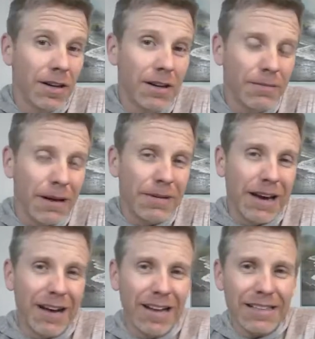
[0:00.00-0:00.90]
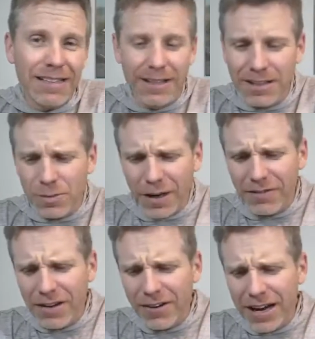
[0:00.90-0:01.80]
Maybe I'll ask it this way.
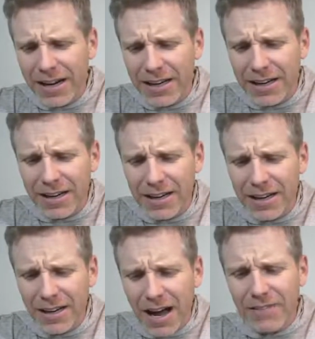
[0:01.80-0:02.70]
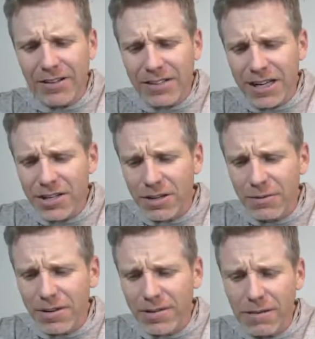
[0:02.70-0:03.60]
Have you ever had a conversation
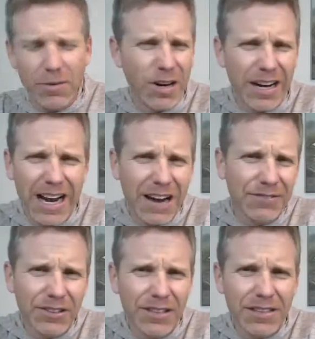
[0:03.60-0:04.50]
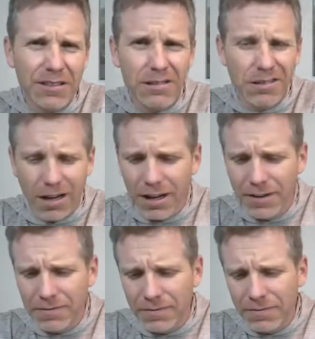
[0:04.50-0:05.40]
with someone and after it's
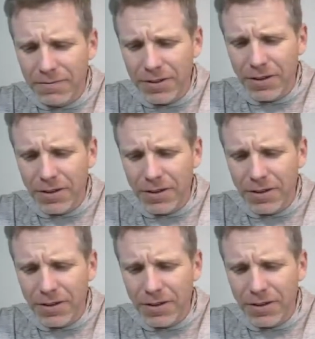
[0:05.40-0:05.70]
done, you